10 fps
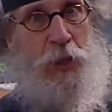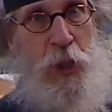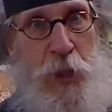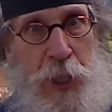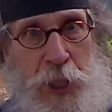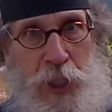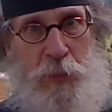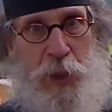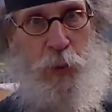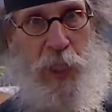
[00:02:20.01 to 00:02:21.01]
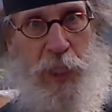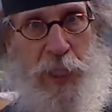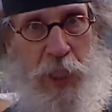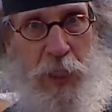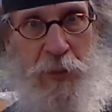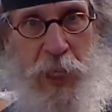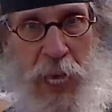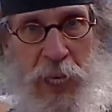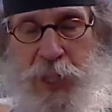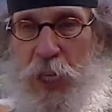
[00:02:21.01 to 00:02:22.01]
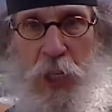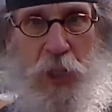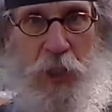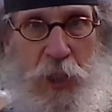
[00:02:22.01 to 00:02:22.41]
Judaism is a religion of death.